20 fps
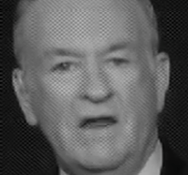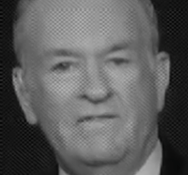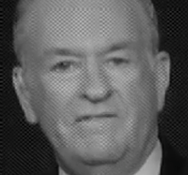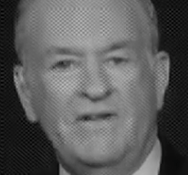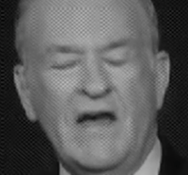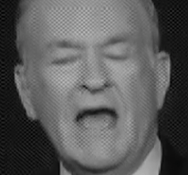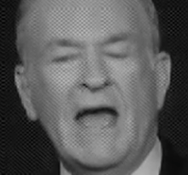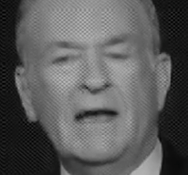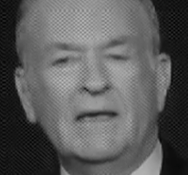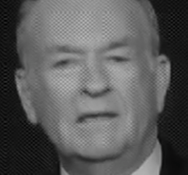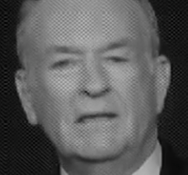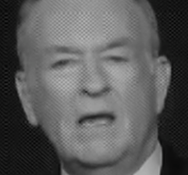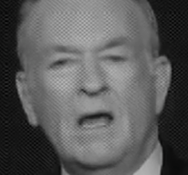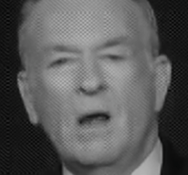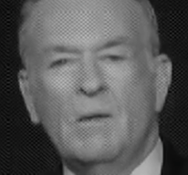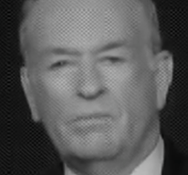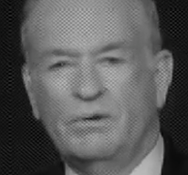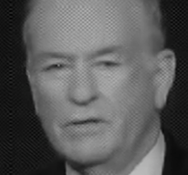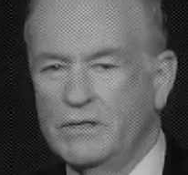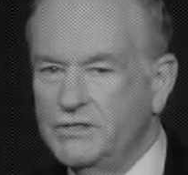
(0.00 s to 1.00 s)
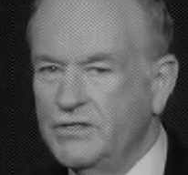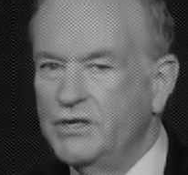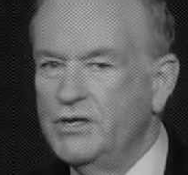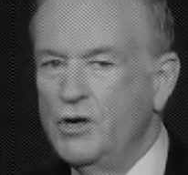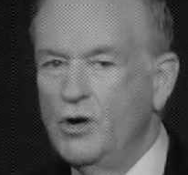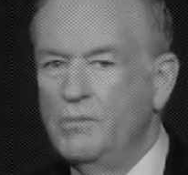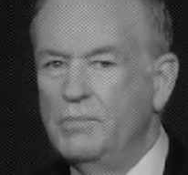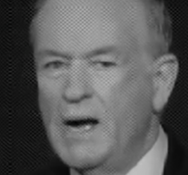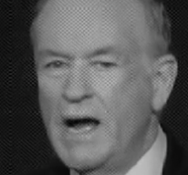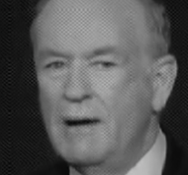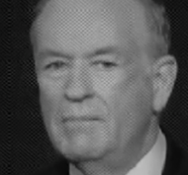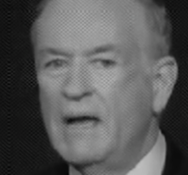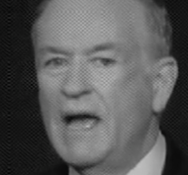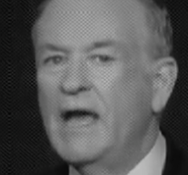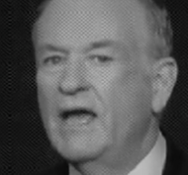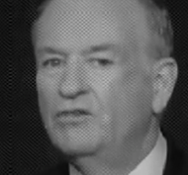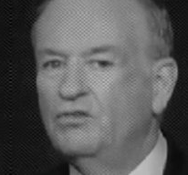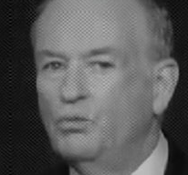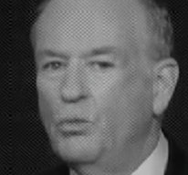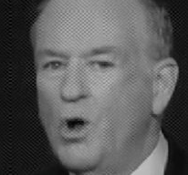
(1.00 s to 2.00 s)
In fact, President Obama
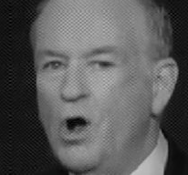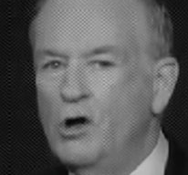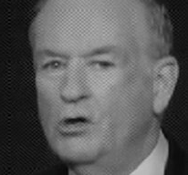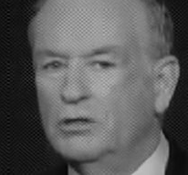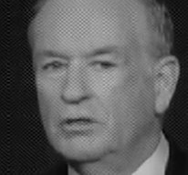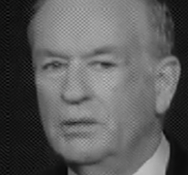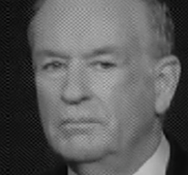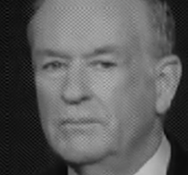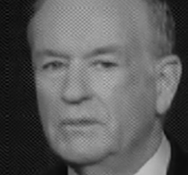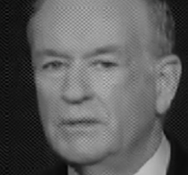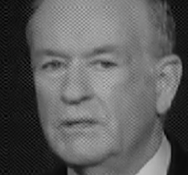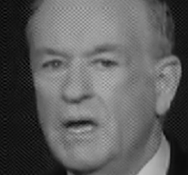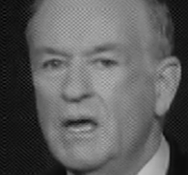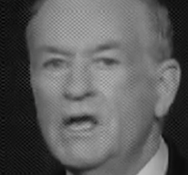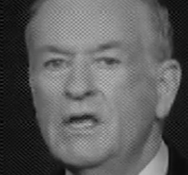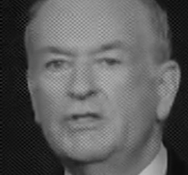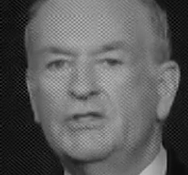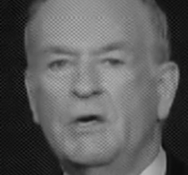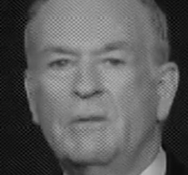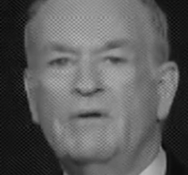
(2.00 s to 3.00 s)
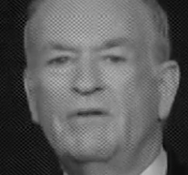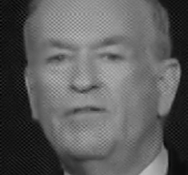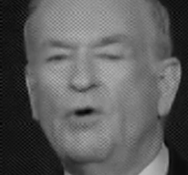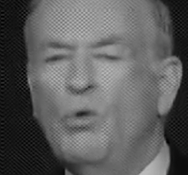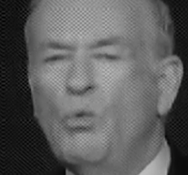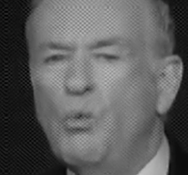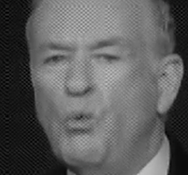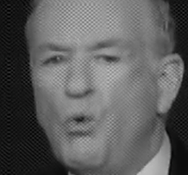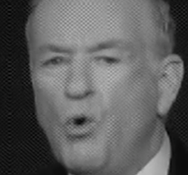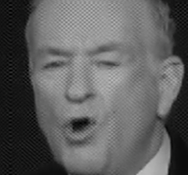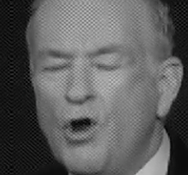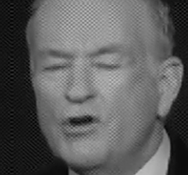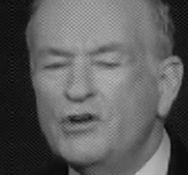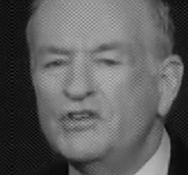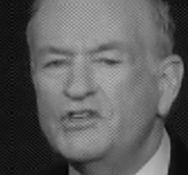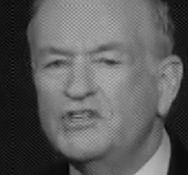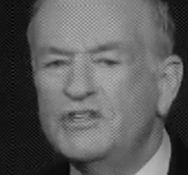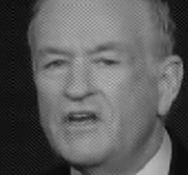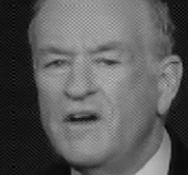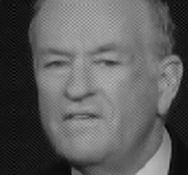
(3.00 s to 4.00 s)
has welcomed some of the
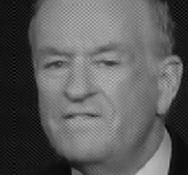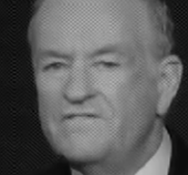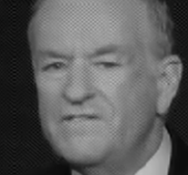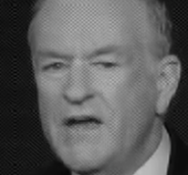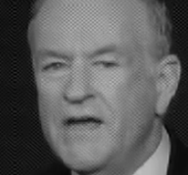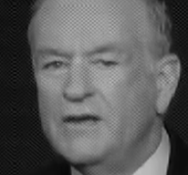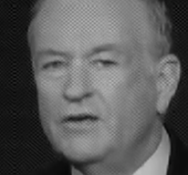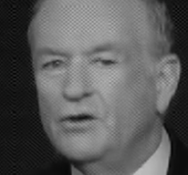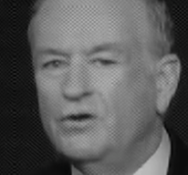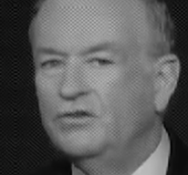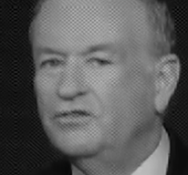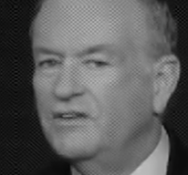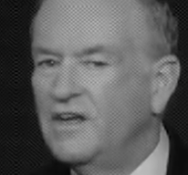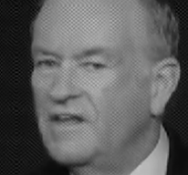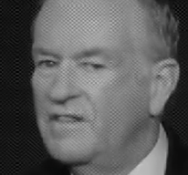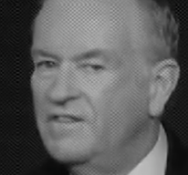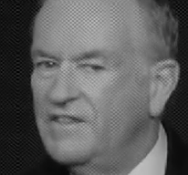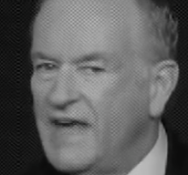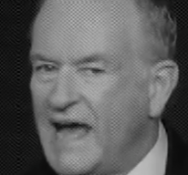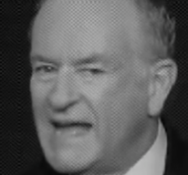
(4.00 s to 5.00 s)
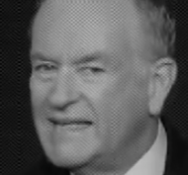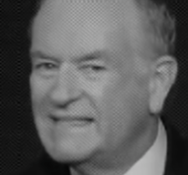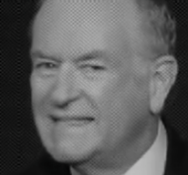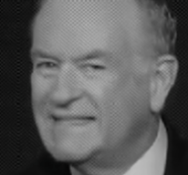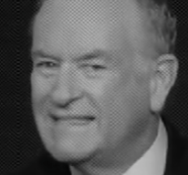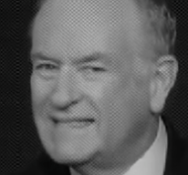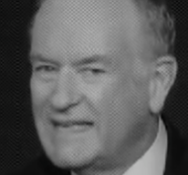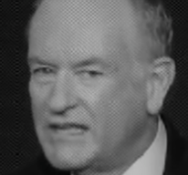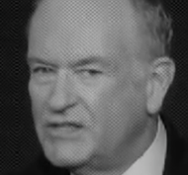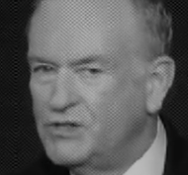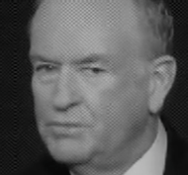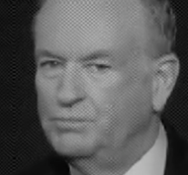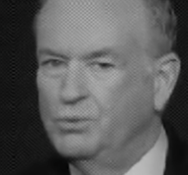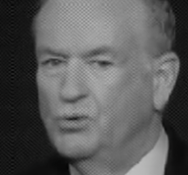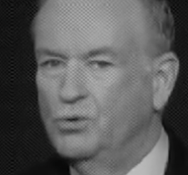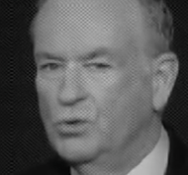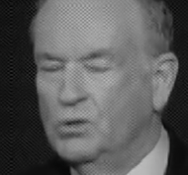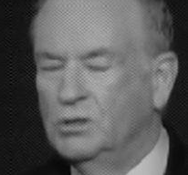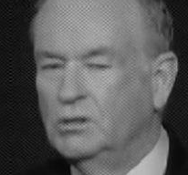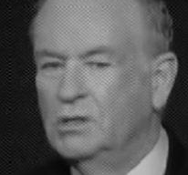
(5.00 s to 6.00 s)
worst offenders in that
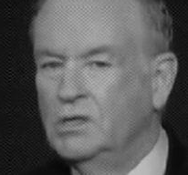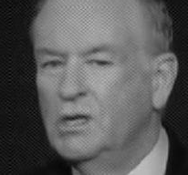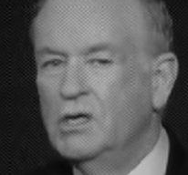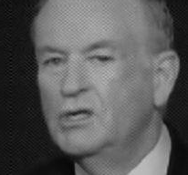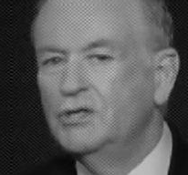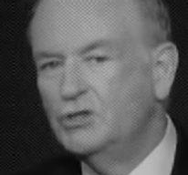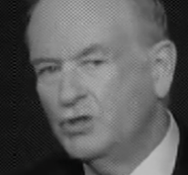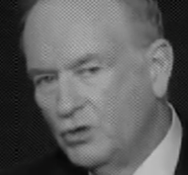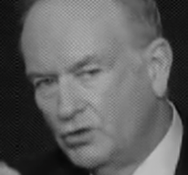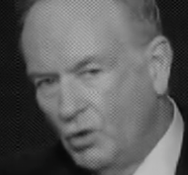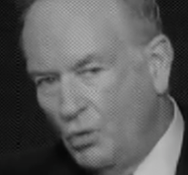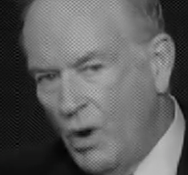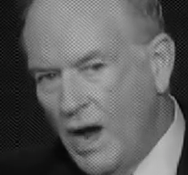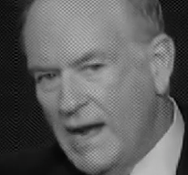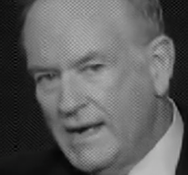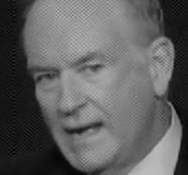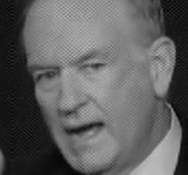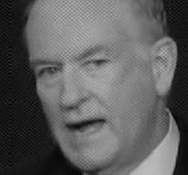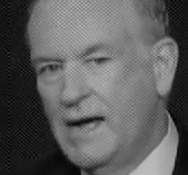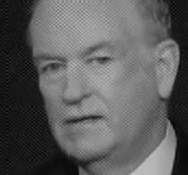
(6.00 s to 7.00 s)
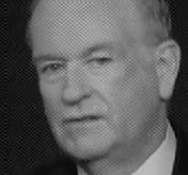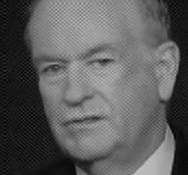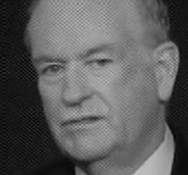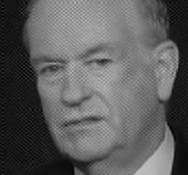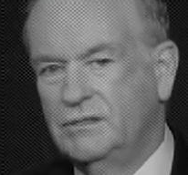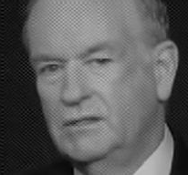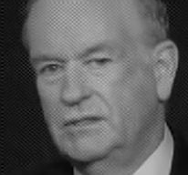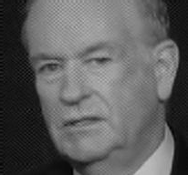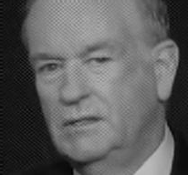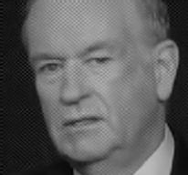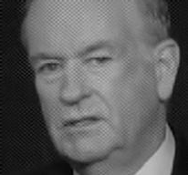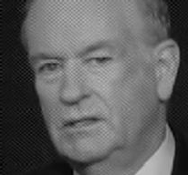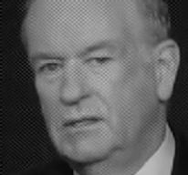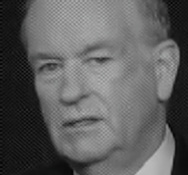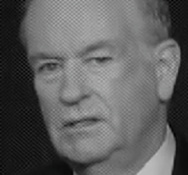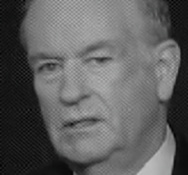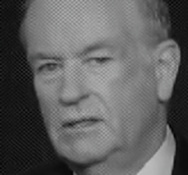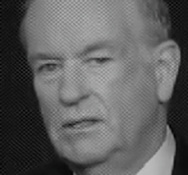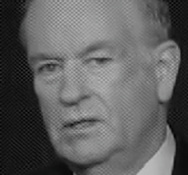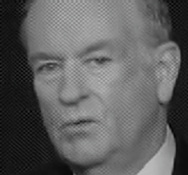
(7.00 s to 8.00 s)
cesspool to the White House.
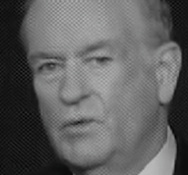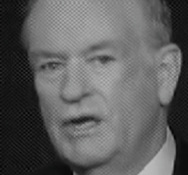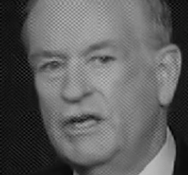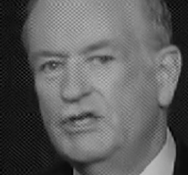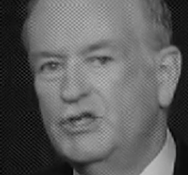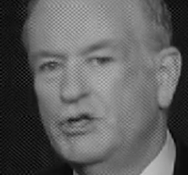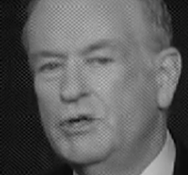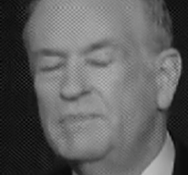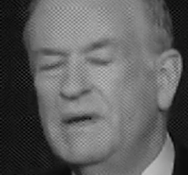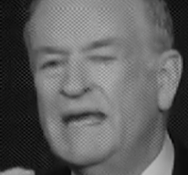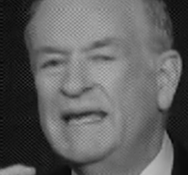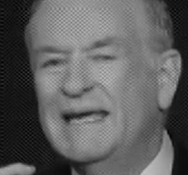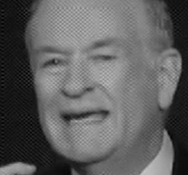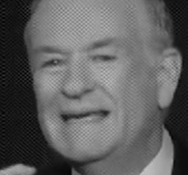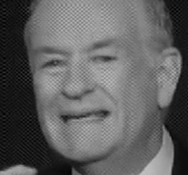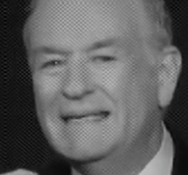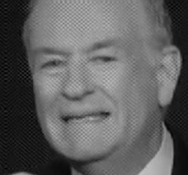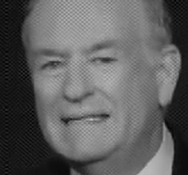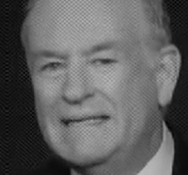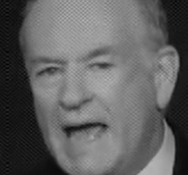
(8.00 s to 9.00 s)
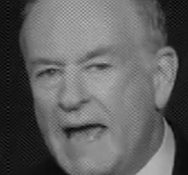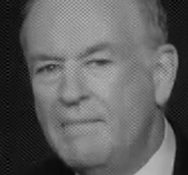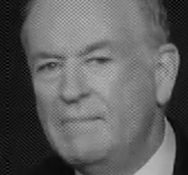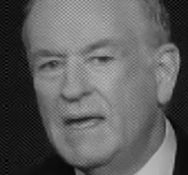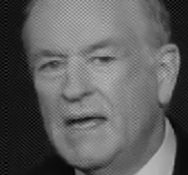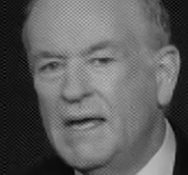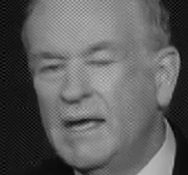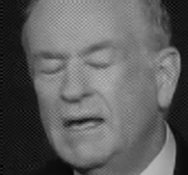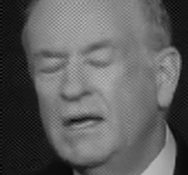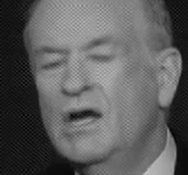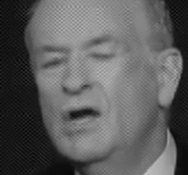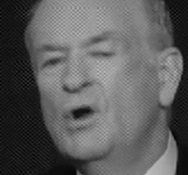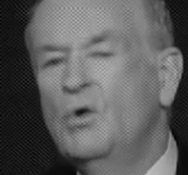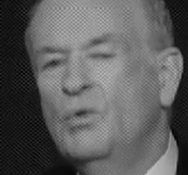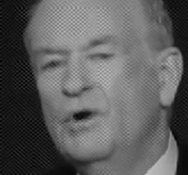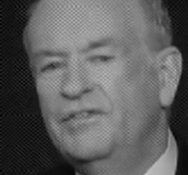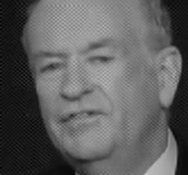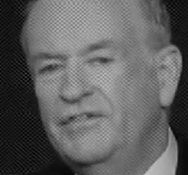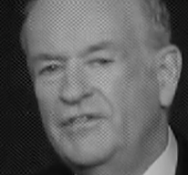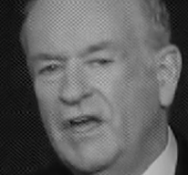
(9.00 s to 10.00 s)
when he should be condemning
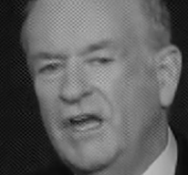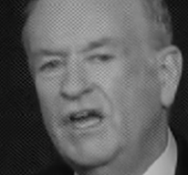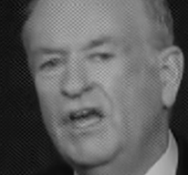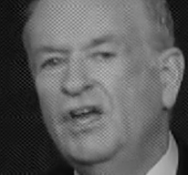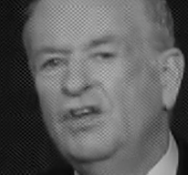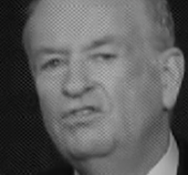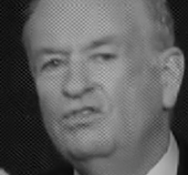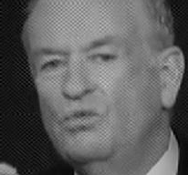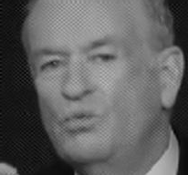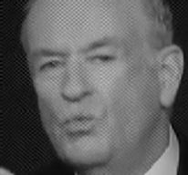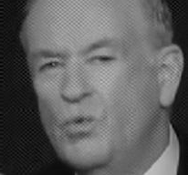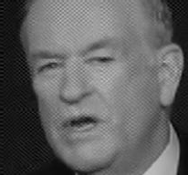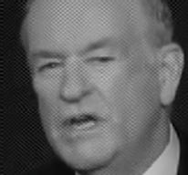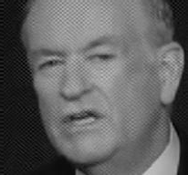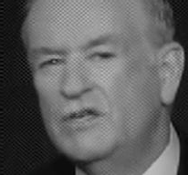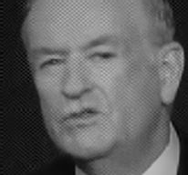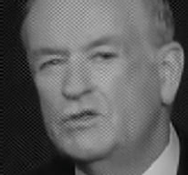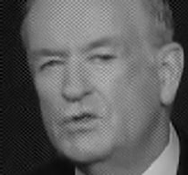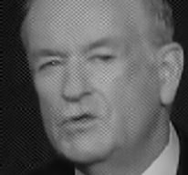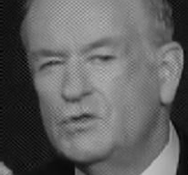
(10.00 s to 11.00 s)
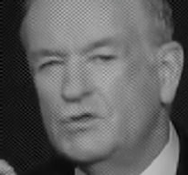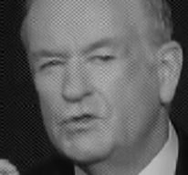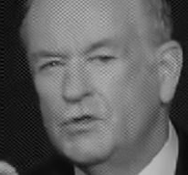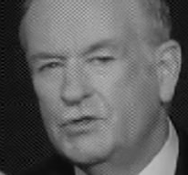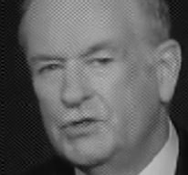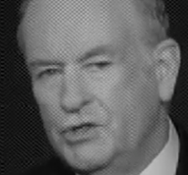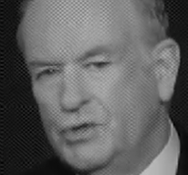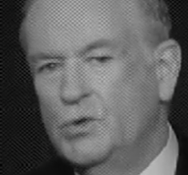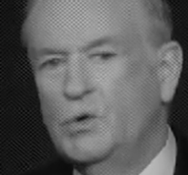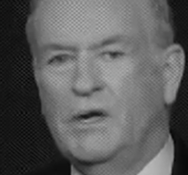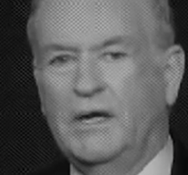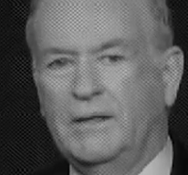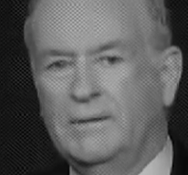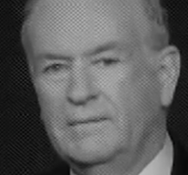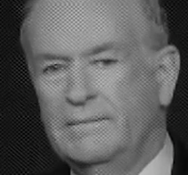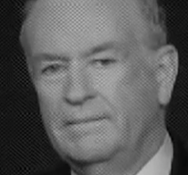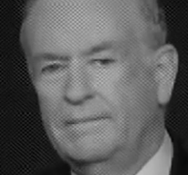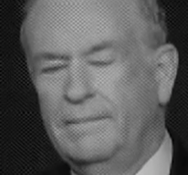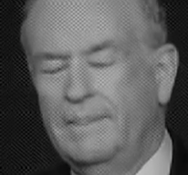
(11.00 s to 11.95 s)
what these weasels are doing.